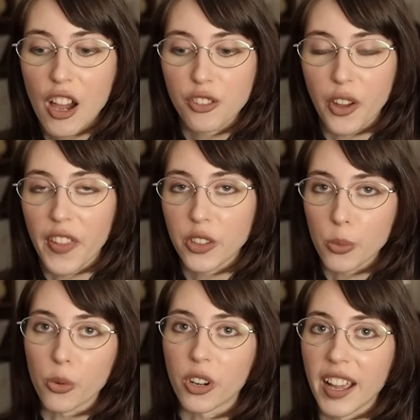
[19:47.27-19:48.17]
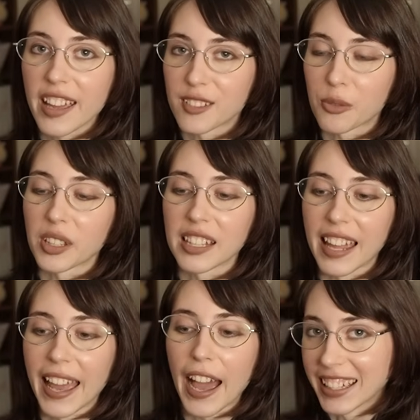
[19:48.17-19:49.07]
So I think Nomura is really
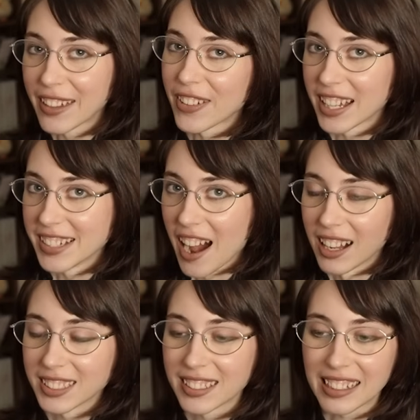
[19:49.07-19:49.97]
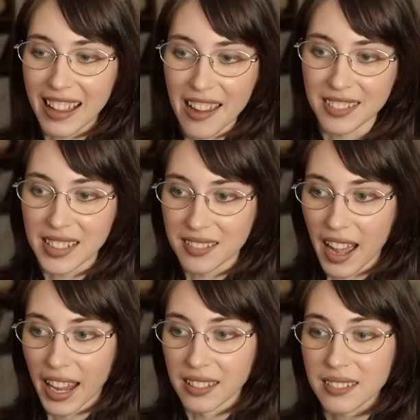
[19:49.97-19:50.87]
like giving a nod to the classic
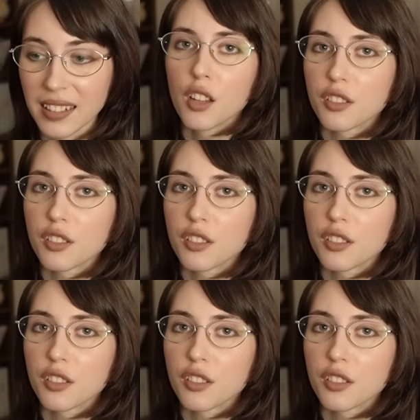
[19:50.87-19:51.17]
designs.